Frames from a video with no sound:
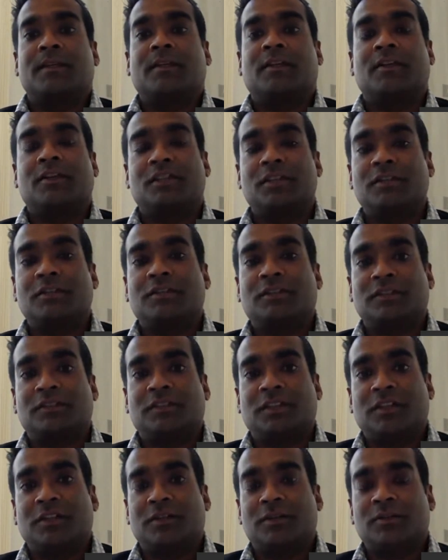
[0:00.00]

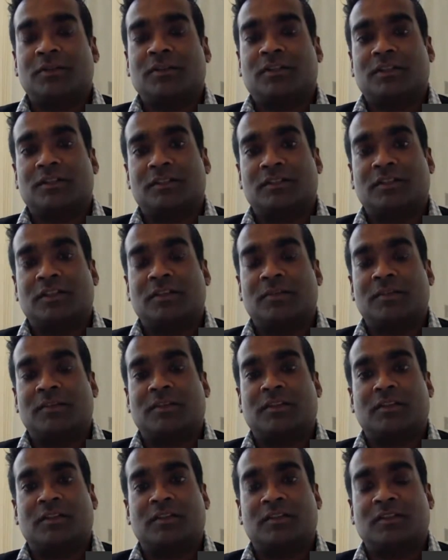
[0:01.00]
users use,
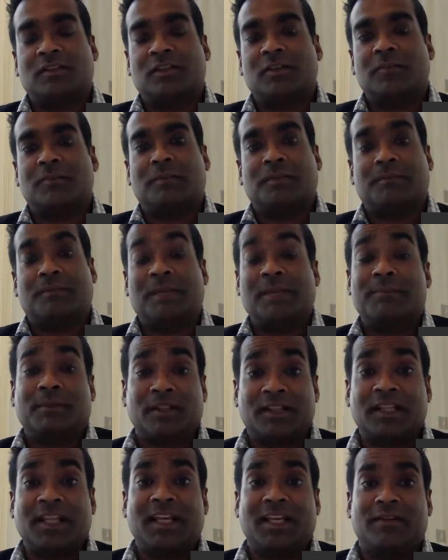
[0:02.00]
consumers consume, but
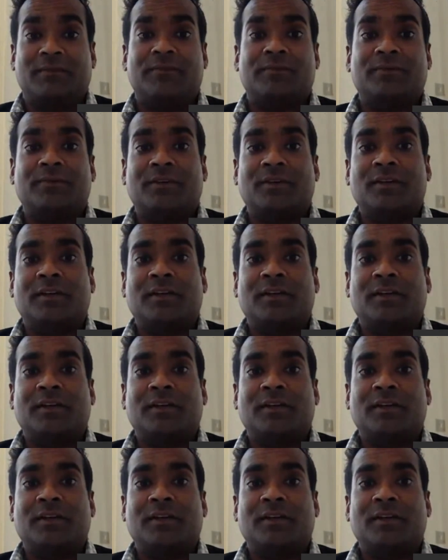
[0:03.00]
people live.